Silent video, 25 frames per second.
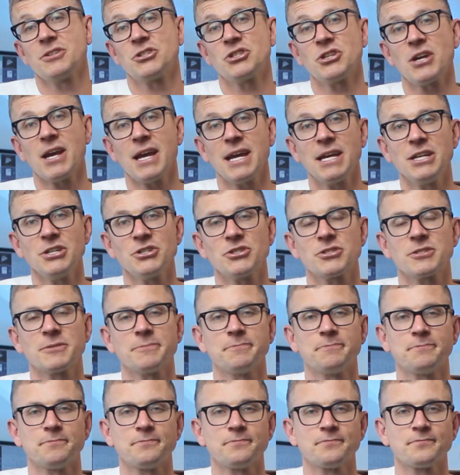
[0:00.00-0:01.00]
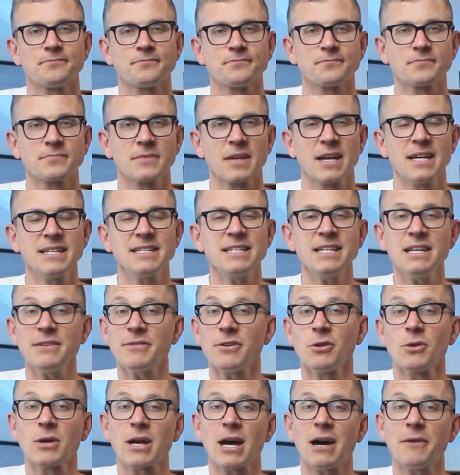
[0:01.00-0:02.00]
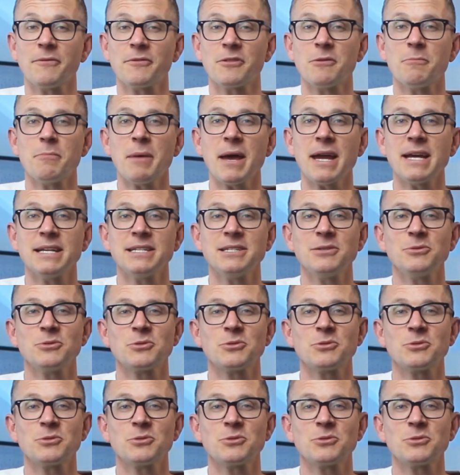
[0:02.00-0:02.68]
changed. He didn't even look after the bass.